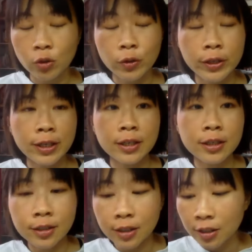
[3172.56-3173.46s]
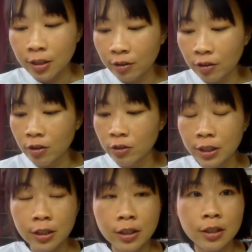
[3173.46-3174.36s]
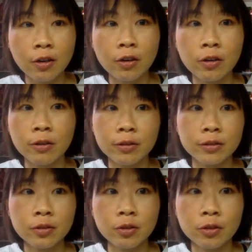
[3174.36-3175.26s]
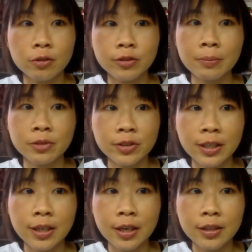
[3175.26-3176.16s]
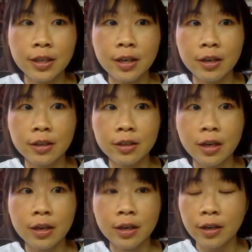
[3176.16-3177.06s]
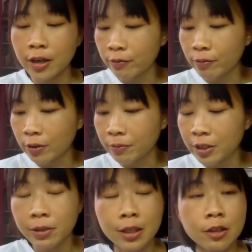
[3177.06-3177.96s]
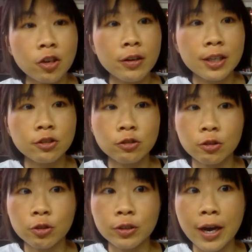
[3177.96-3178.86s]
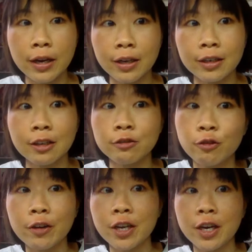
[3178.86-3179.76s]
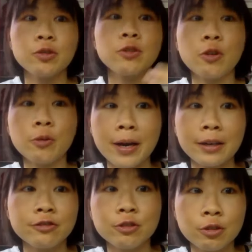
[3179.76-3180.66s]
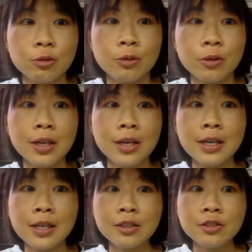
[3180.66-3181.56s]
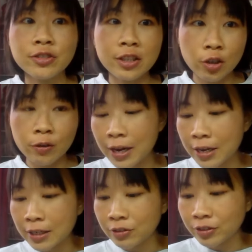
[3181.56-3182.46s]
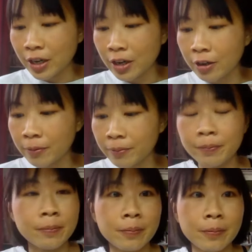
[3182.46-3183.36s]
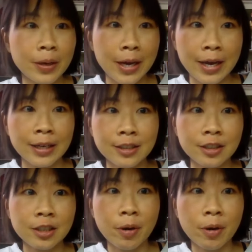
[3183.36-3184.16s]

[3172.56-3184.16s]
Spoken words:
clean energy technology, or, you know, some say that they have limited knowledge to do that. And that's why we have to go back to centralized energy